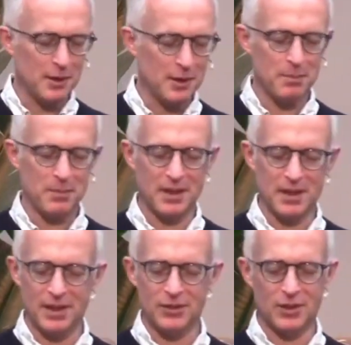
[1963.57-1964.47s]
isn't of
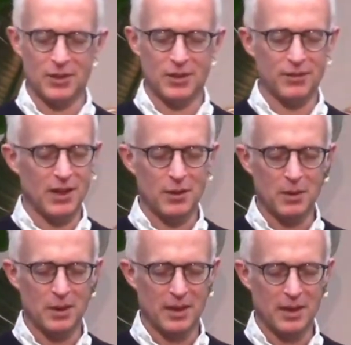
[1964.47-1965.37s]
you,
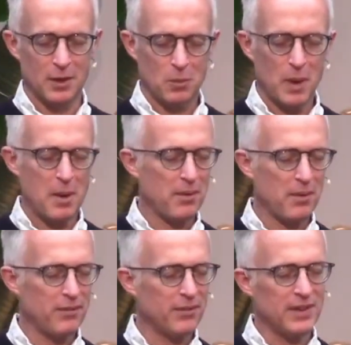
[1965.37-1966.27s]
where we've
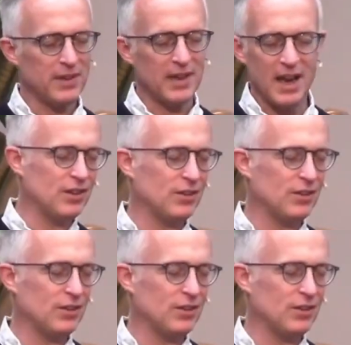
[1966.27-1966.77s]
inherited stuff from